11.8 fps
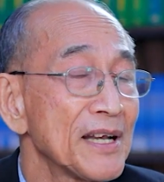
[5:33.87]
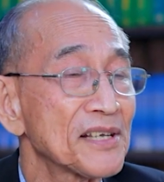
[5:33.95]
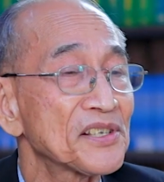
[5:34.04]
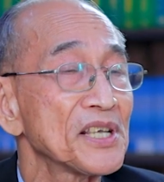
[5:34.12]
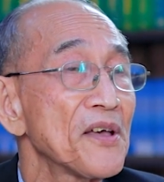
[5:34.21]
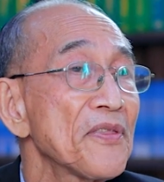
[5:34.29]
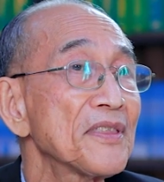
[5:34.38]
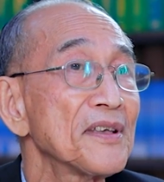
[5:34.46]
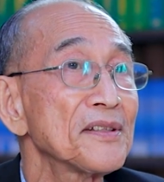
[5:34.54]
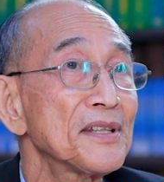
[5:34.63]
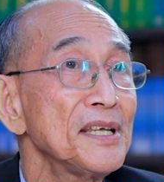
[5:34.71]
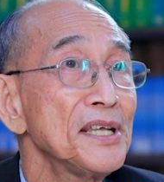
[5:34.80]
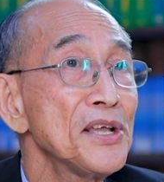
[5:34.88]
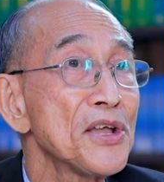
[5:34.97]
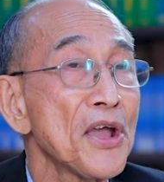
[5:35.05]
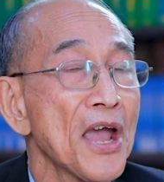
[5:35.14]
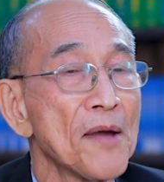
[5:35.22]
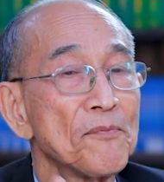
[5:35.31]
in at 7:30,
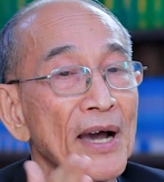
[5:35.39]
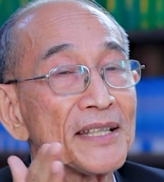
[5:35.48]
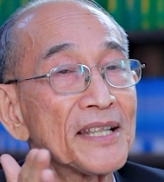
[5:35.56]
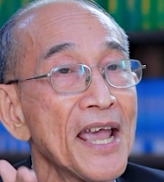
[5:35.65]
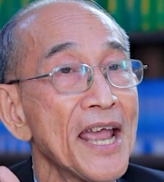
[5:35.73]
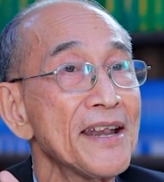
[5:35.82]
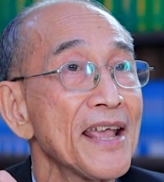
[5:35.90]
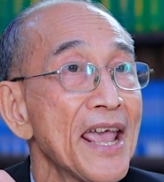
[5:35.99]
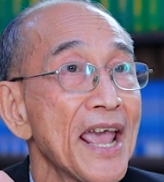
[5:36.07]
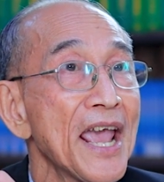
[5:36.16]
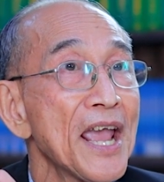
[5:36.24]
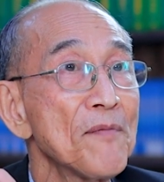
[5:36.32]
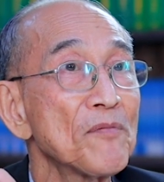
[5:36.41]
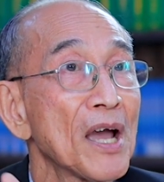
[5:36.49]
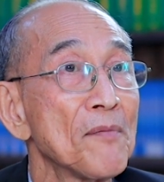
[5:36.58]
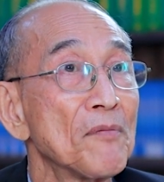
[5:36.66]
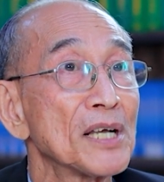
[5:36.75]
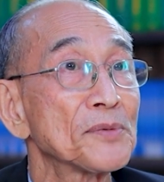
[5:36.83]
and by 10 a.m.,
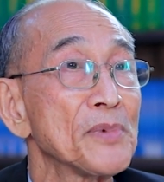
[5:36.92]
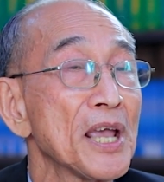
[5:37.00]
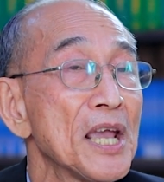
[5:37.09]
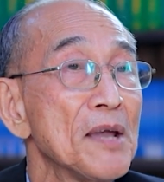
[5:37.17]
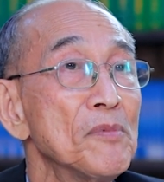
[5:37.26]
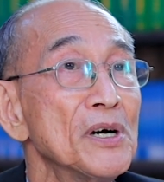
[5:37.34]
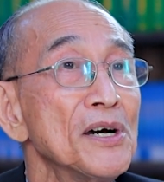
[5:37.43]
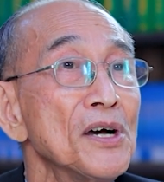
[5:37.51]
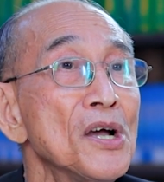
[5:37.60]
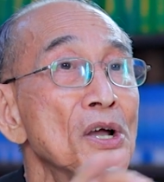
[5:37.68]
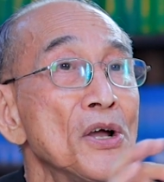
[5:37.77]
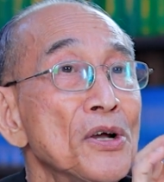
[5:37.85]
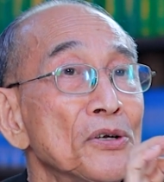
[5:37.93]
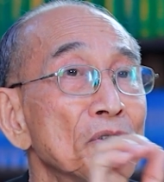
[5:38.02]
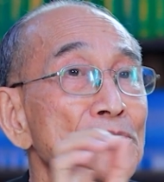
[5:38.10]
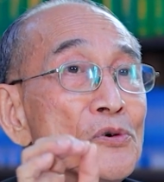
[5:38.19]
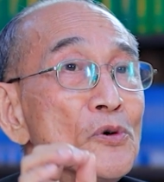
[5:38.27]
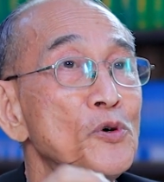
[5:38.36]
I must be able
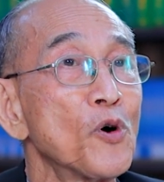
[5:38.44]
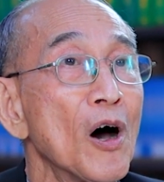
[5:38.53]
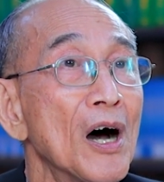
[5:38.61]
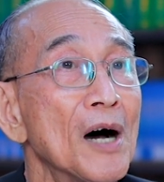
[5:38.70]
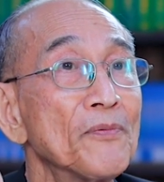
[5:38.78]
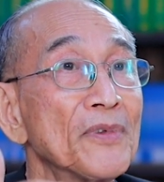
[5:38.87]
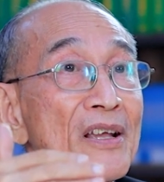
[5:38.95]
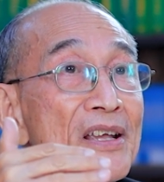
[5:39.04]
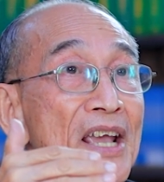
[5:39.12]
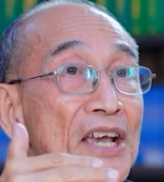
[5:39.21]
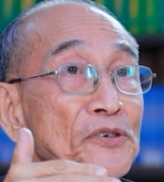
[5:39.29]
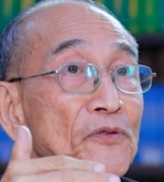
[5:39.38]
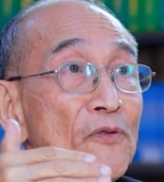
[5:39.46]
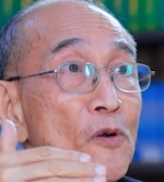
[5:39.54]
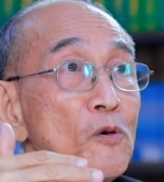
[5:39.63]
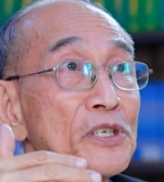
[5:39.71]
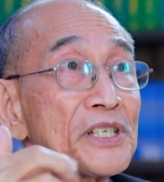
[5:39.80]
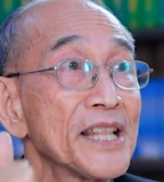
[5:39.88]
to draw up the cash
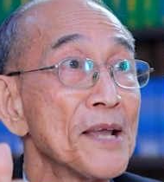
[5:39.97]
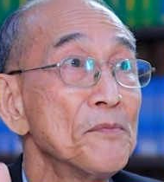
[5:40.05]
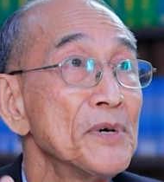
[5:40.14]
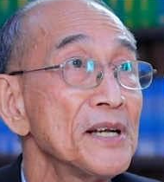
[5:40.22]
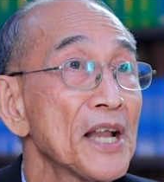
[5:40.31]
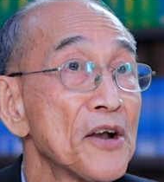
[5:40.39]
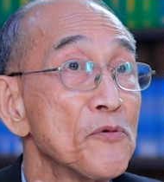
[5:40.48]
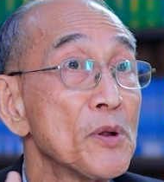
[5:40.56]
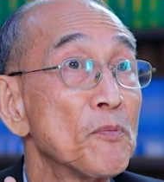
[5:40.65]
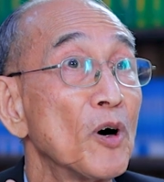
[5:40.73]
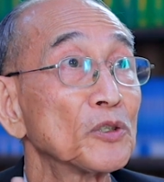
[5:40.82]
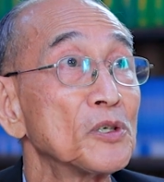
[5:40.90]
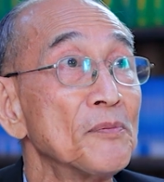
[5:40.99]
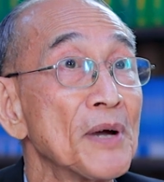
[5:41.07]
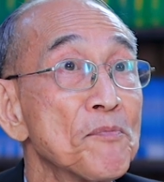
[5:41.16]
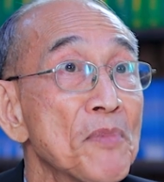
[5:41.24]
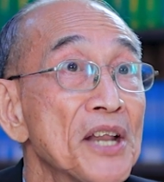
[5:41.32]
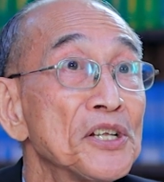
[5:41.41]
flow statement and report to
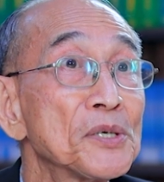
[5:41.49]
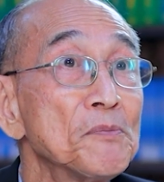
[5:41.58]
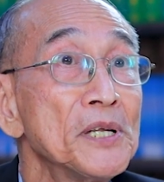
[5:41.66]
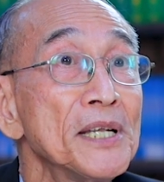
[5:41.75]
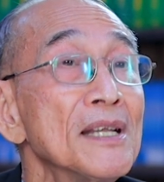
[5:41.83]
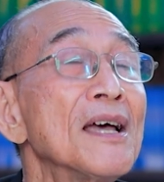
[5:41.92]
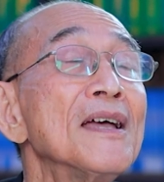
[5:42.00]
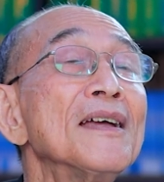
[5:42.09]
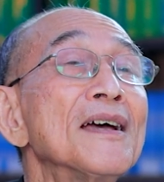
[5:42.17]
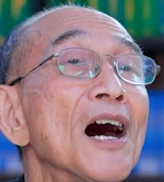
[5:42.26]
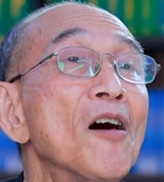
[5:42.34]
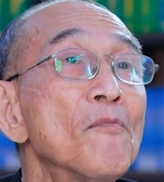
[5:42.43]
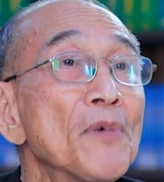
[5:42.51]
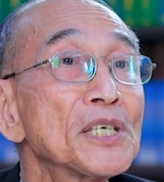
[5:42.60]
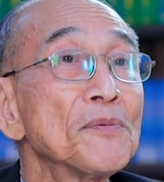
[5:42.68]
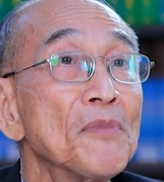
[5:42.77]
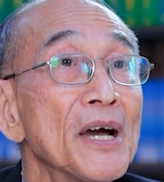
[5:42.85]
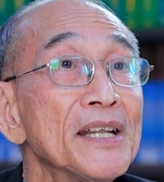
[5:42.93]
my management, how
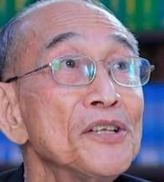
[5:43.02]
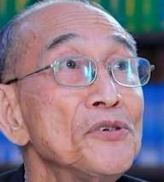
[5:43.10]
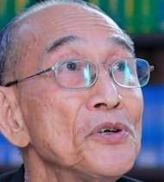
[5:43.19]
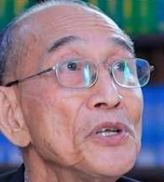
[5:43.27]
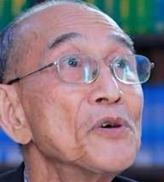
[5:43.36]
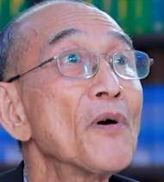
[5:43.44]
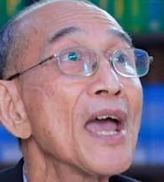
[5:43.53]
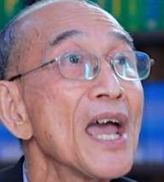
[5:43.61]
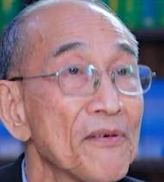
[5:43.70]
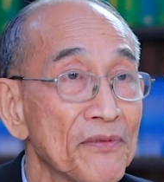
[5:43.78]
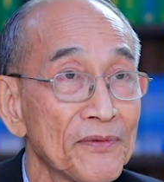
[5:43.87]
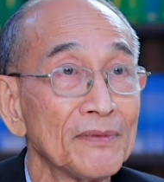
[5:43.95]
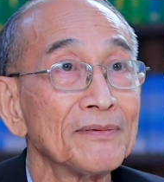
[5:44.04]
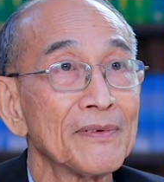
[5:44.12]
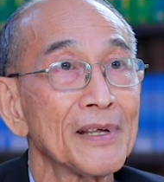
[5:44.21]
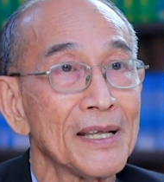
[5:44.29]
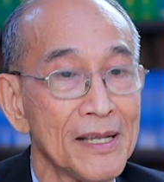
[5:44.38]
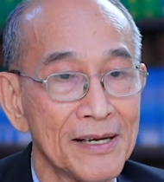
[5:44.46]
much money do you have
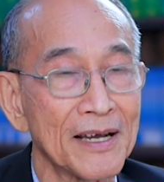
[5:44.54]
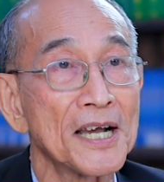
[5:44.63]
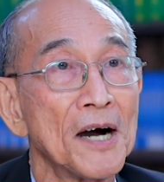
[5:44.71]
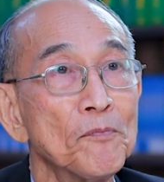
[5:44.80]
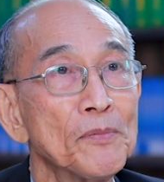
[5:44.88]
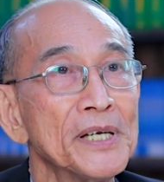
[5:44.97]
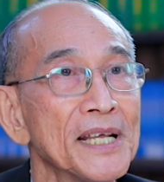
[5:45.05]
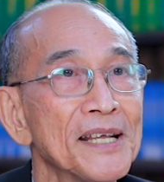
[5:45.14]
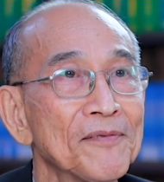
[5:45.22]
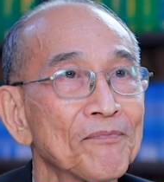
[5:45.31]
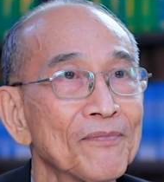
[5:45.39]
in the company?